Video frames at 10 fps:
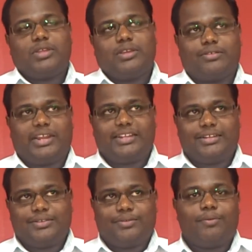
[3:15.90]
right
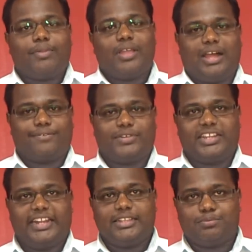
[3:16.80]
after
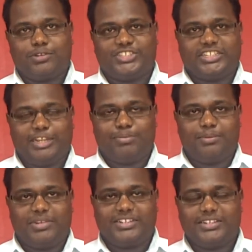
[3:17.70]
getting the project
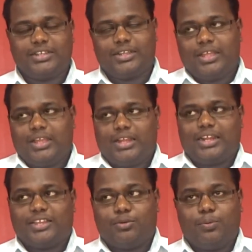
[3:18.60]
implemented,
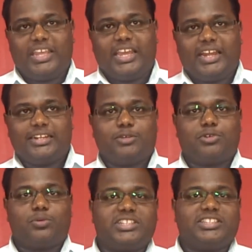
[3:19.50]
we had a
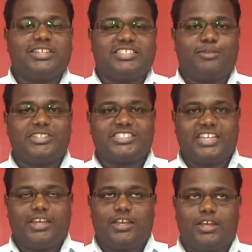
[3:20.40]
demo with
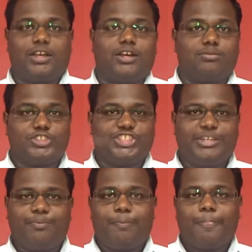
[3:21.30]
Siemens
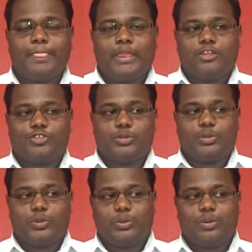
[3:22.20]
Munchi.
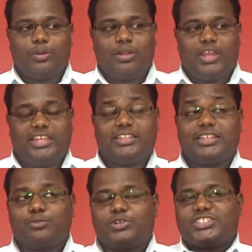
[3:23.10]
So and
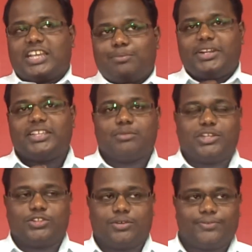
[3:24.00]
that was happening in the
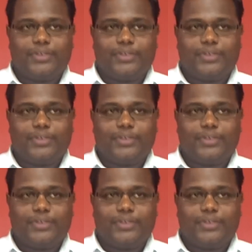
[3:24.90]
month of